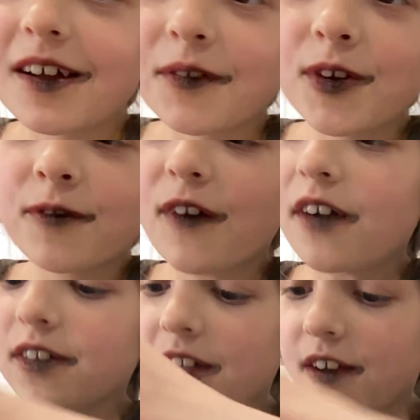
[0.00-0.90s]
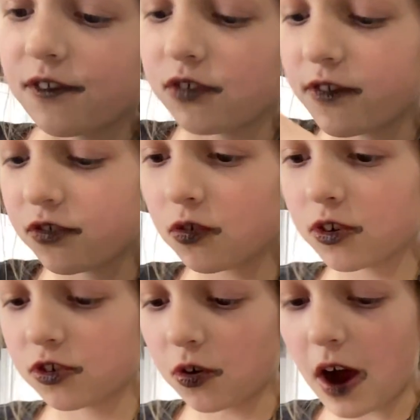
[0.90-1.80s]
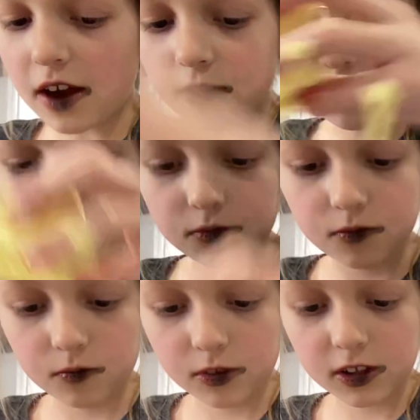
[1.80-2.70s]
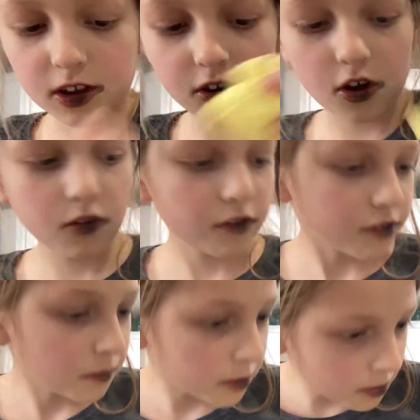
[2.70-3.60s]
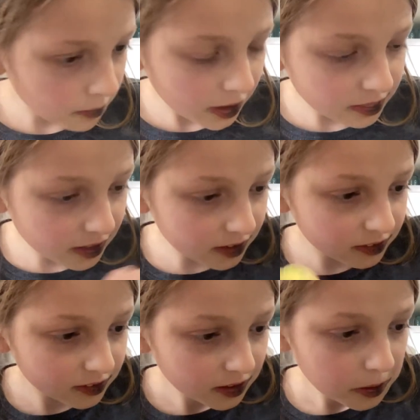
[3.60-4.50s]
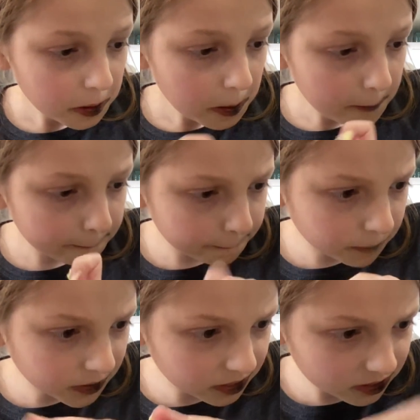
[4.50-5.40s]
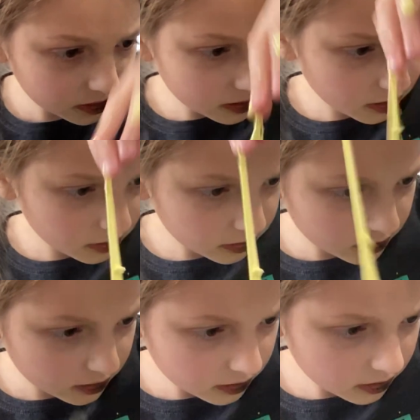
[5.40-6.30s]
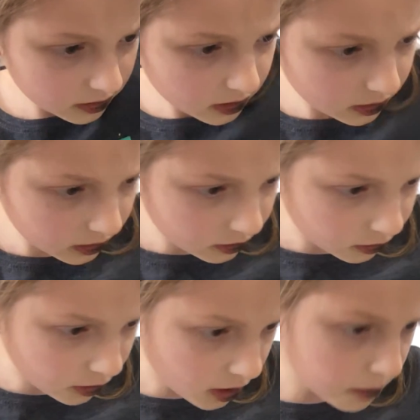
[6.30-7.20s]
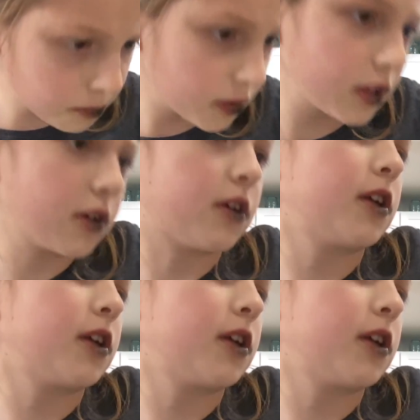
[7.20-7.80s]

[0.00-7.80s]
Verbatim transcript: we found this at a thrift store, so I don't really know if somebody made this. But there's a little company on